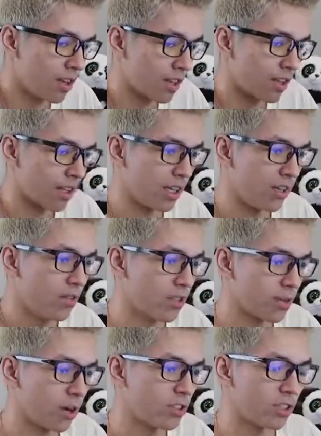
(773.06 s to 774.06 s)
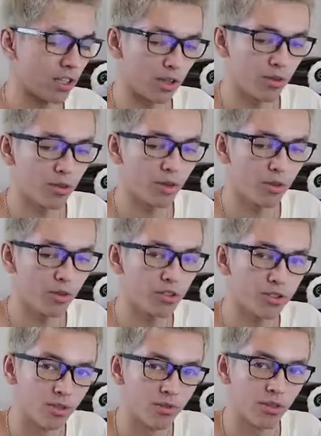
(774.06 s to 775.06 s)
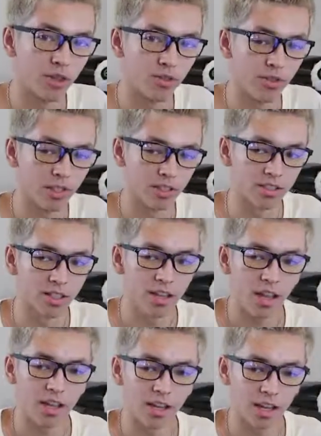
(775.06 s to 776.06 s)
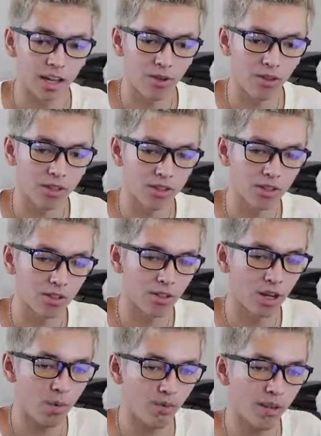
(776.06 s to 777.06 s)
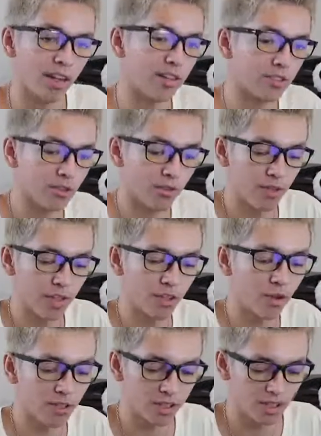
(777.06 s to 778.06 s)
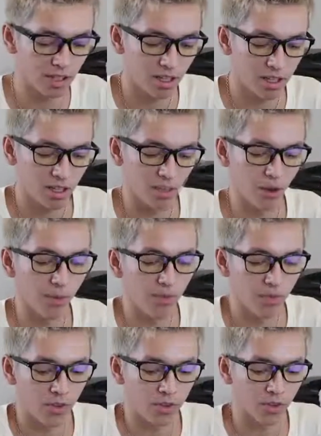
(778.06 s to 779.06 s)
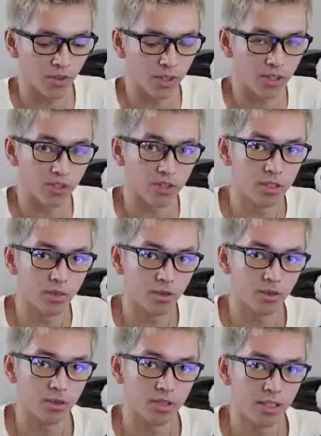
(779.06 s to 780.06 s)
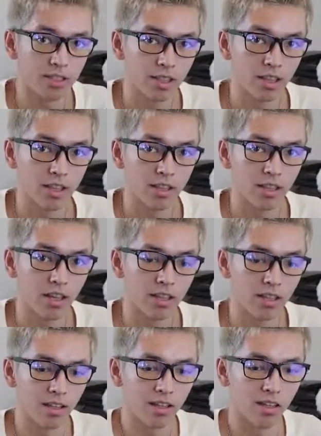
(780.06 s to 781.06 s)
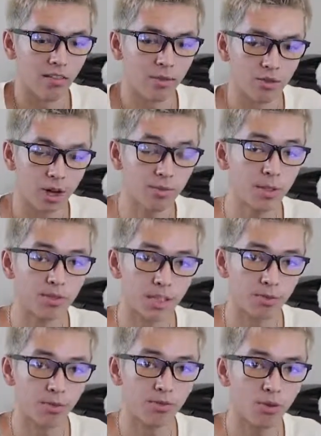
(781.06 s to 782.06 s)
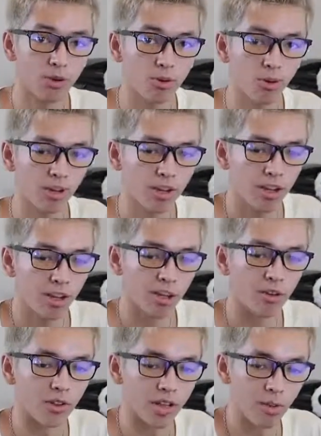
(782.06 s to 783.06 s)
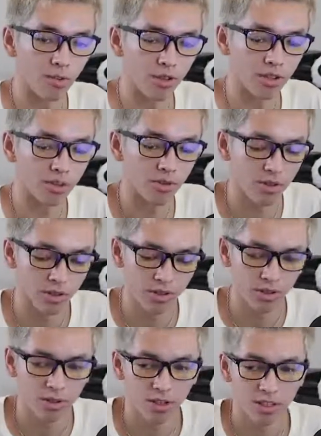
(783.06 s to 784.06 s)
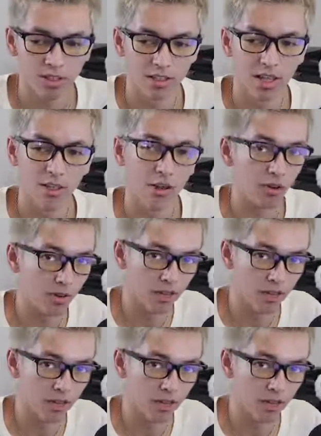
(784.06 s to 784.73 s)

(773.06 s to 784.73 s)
like even subconscious, like they're familiar with just the flow of things and like how things look and operate. And so if they notice, you know, certain things are similar to sites that have been dropshipping sites before, where, you know, they get products, you know, delayed, they